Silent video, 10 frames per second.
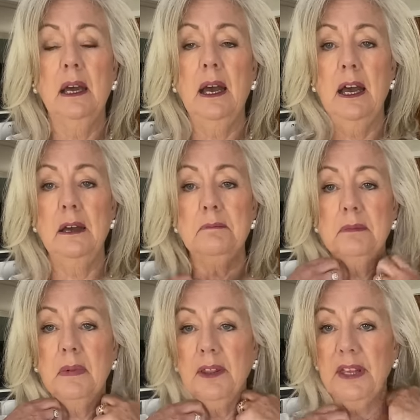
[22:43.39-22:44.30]

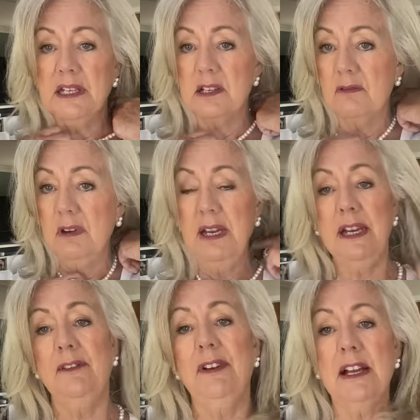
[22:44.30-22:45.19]
Um, I think it's a
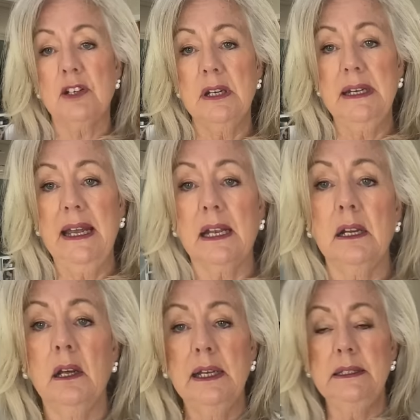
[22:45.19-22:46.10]
really flattering
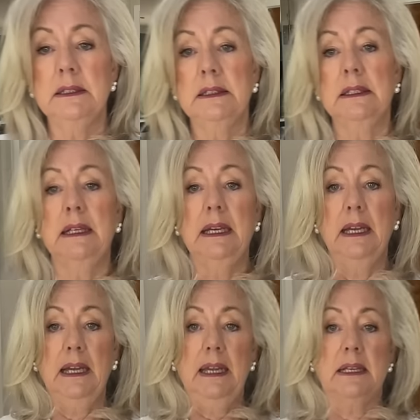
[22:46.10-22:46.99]
neckline.
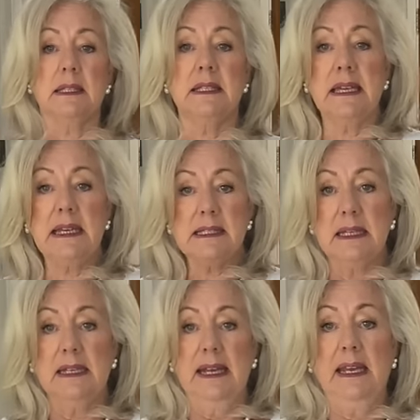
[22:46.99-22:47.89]
It's
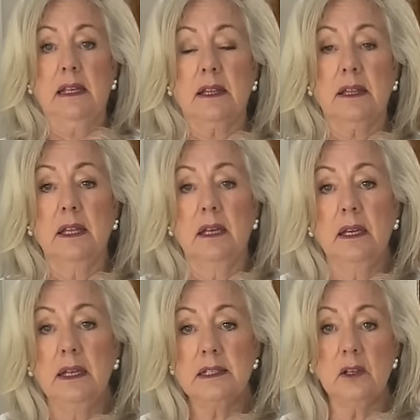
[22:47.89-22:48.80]
decent length.
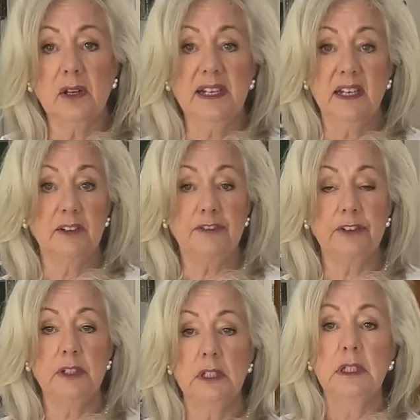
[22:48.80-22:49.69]
It's long enough.
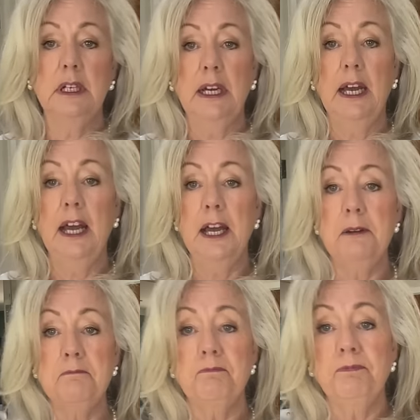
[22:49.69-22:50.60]

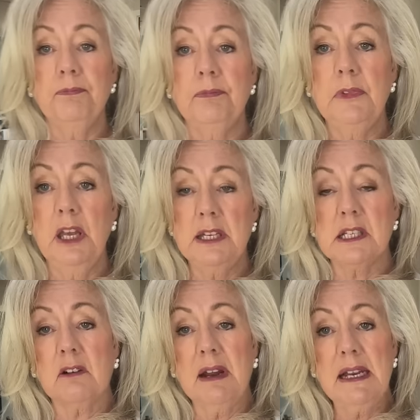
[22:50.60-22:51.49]
Um, yeah, it's
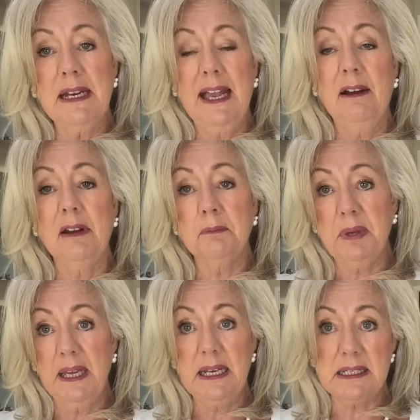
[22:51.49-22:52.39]
a great layering
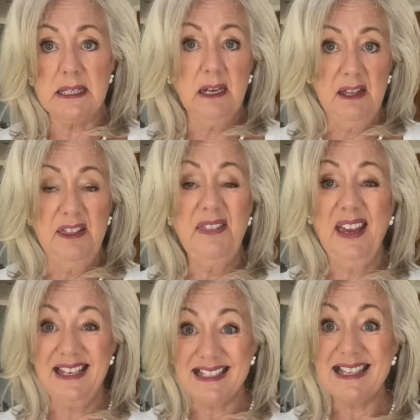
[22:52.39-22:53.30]
piece. And I think
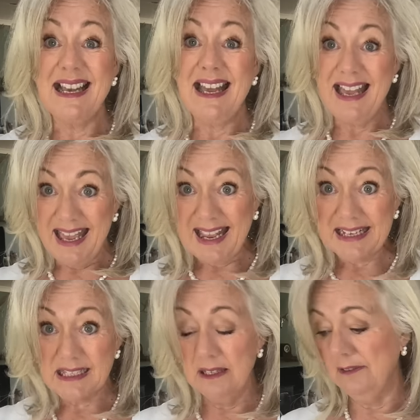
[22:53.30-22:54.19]
that is
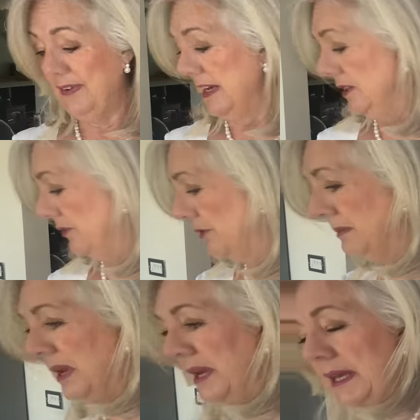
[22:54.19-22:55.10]
excellent value for
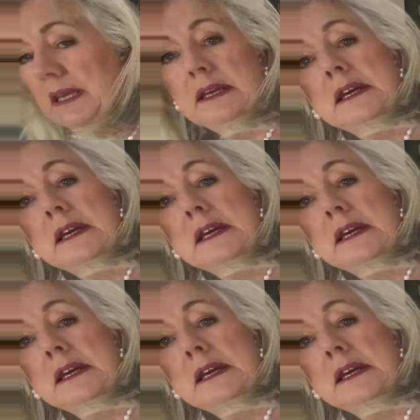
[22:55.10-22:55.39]
money.